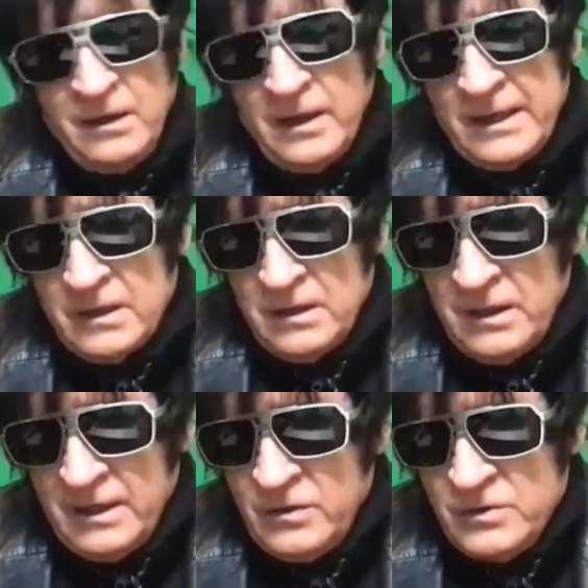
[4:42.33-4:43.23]
Like
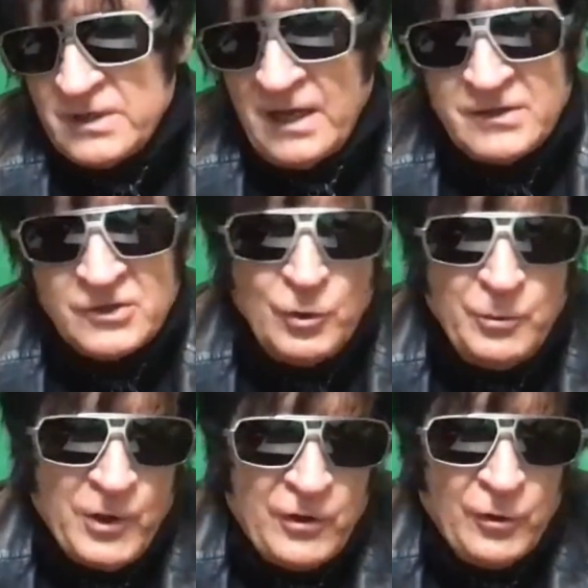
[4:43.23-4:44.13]
you said,
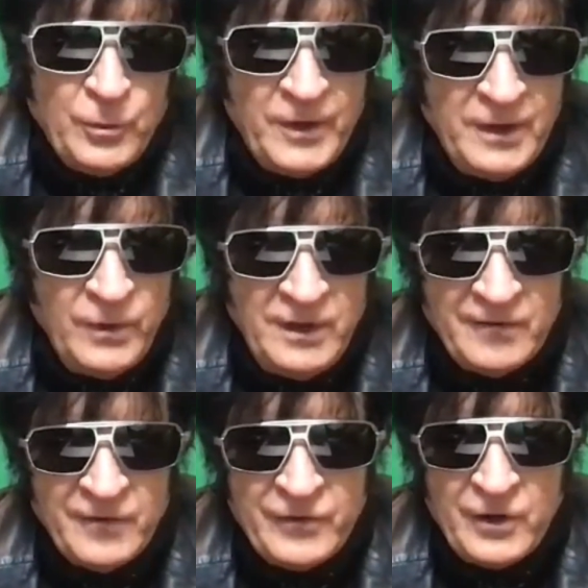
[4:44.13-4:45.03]
supergroup. We
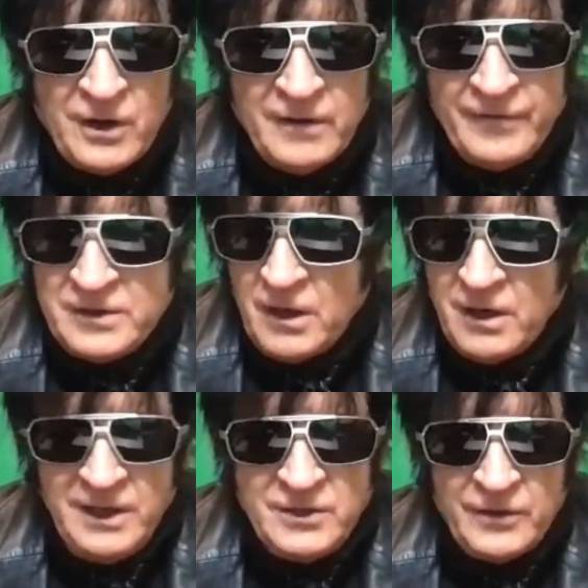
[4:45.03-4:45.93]
never thought of
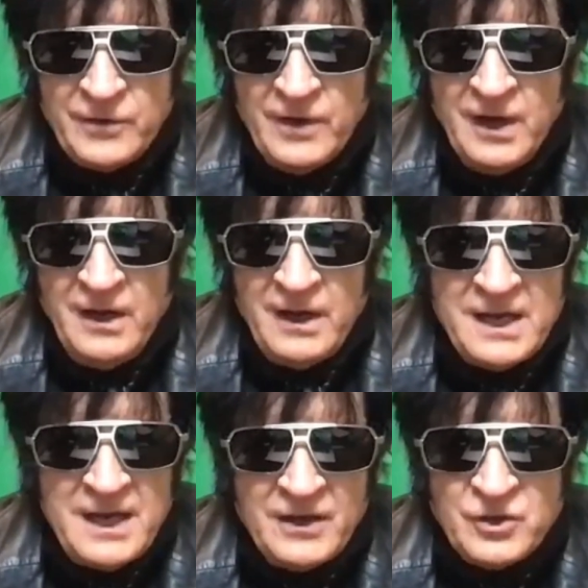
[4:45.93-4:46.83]
each other.
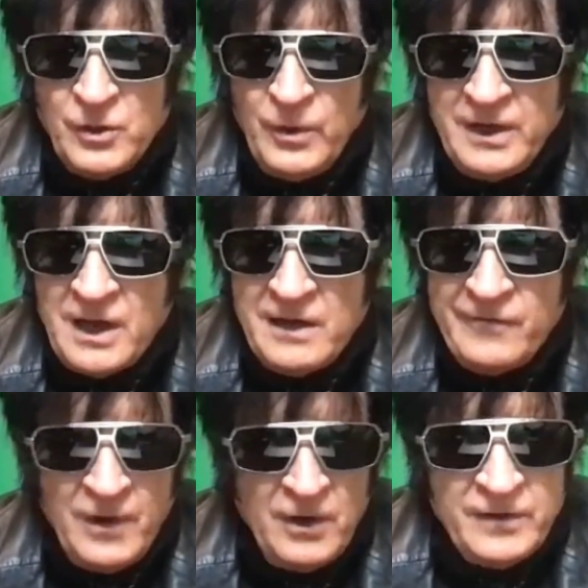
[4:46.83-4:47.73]
Actually, we kind
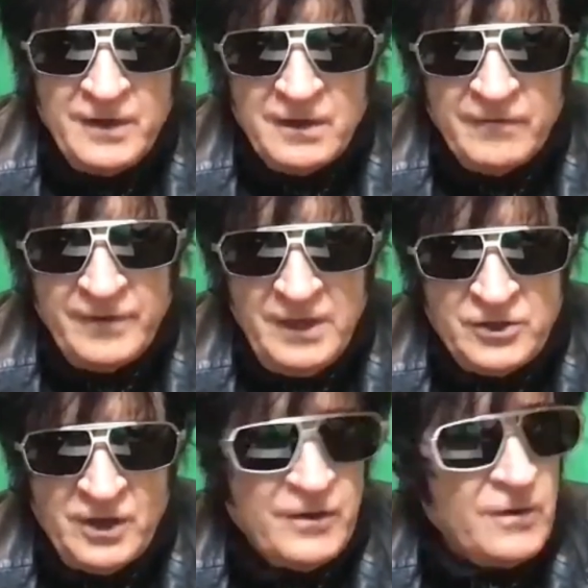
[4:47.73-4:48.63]
of think of
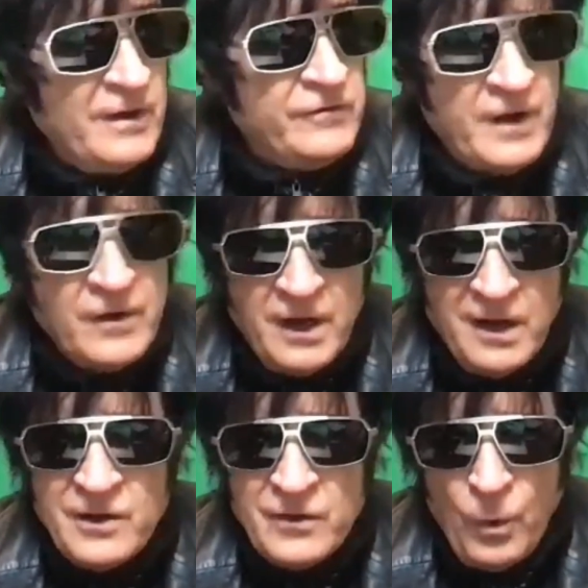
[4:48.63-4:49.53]
each other as very
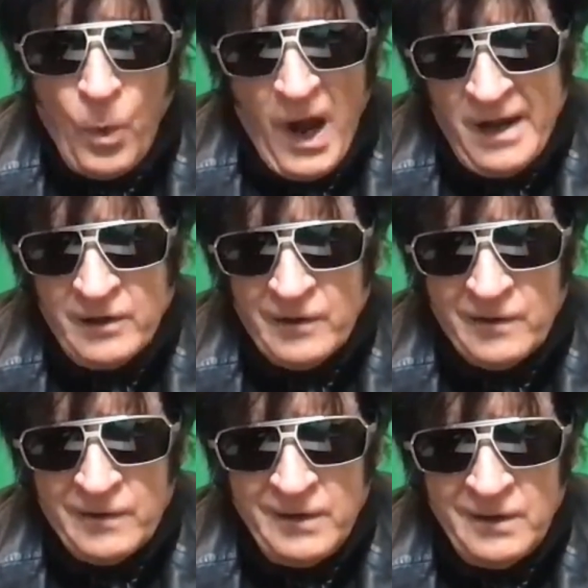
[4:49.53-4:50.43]
under the wire,
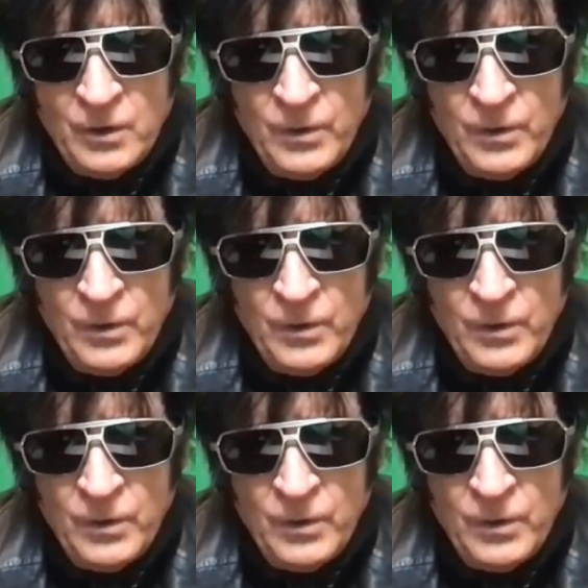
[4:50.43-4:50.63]
you know.